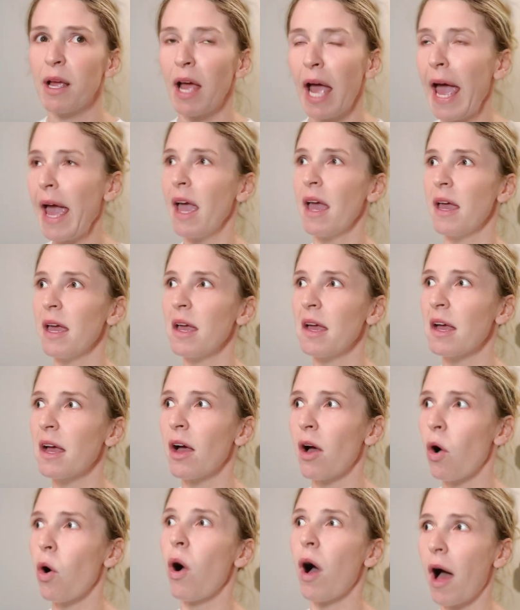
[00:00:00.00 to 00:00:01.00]
hey,
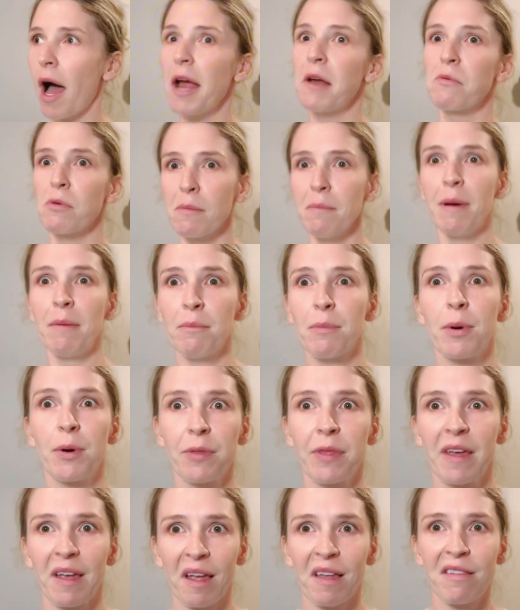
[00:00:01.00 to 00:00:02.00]
I remember
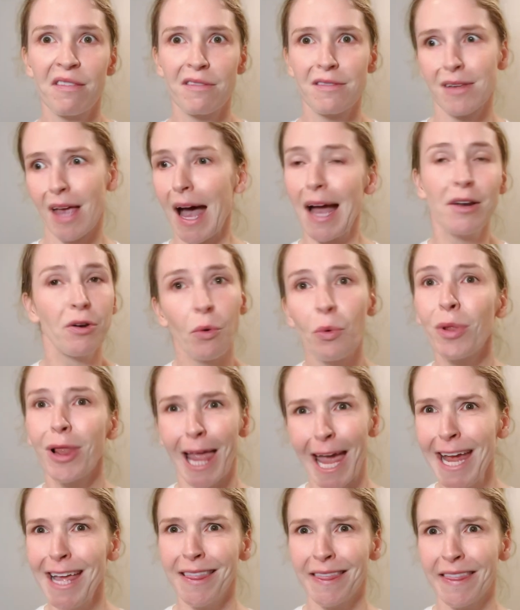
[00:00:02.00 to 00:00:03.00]
this, I don't like